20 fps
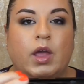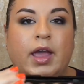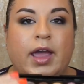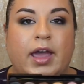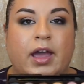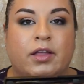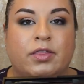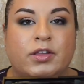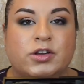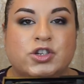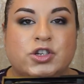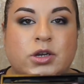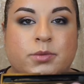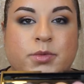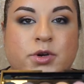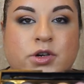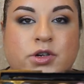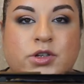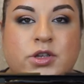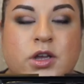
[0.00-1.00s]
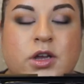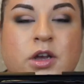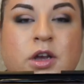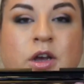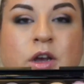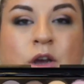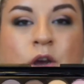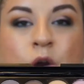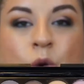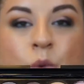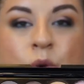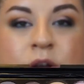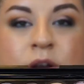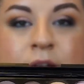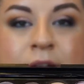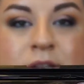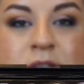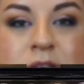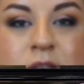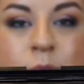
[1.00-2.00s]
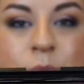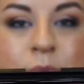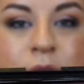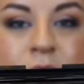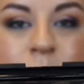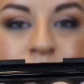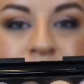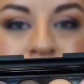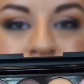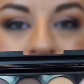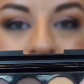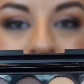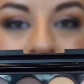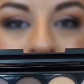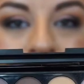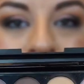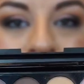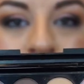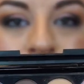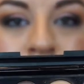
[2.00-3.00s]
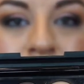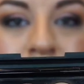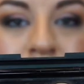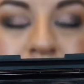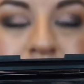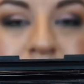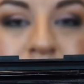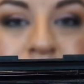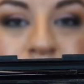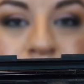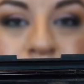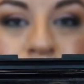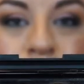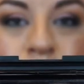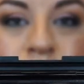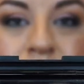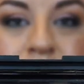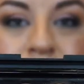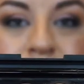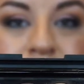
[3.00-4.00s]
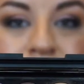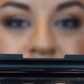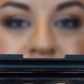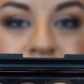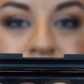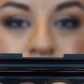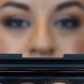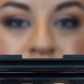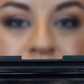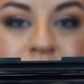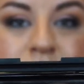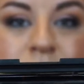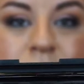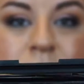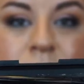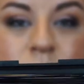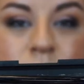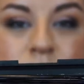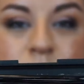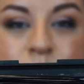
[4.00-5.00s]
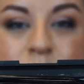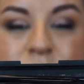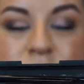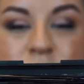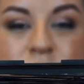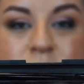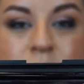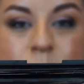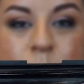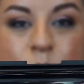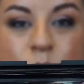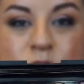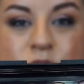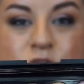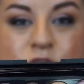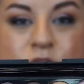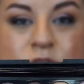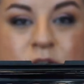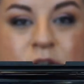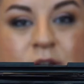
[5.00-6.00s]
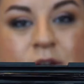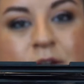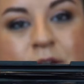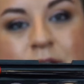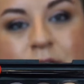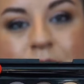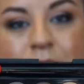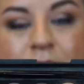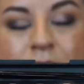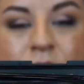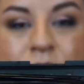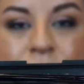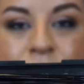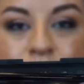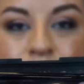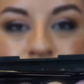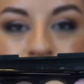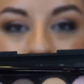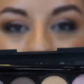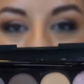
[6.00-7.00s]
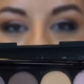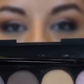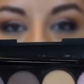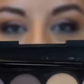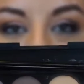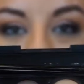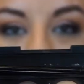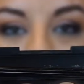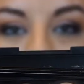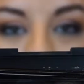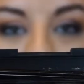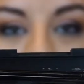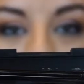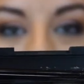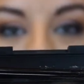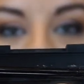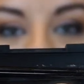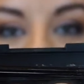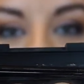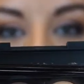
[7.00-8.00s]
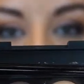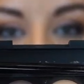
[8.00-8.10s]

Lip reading: and the shimmers were nicely pigmented as well, and you do get a double-ended little sponge tip, which I never use, but it's nice to